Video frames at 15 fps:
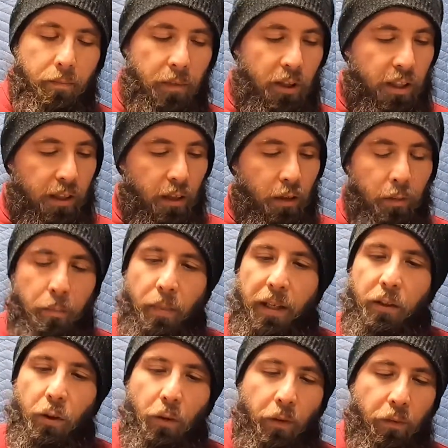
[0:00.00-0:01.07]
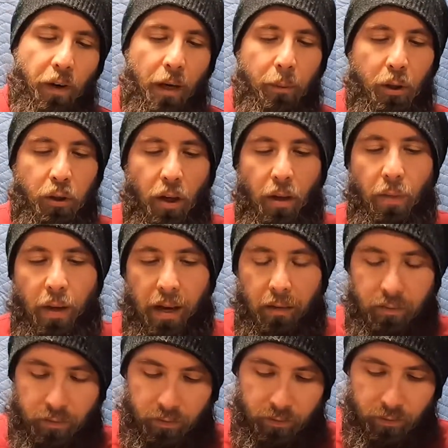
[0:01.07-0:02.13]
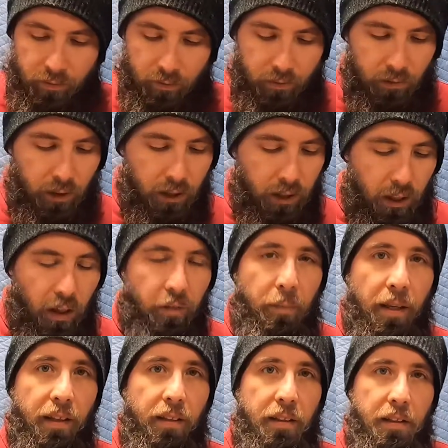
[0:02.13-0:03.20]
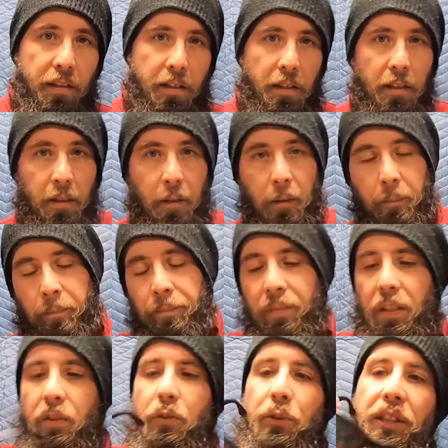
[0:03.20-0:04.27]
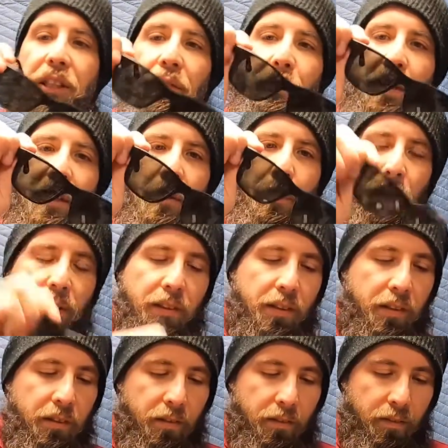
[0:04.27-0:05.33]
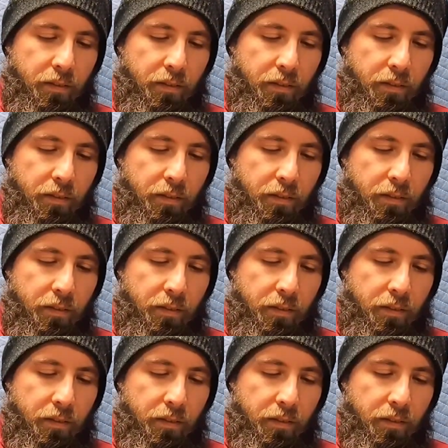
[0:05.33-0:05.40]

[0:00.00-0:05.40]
Let's get the microfiber cloth out and clean off my greasy fingerprints.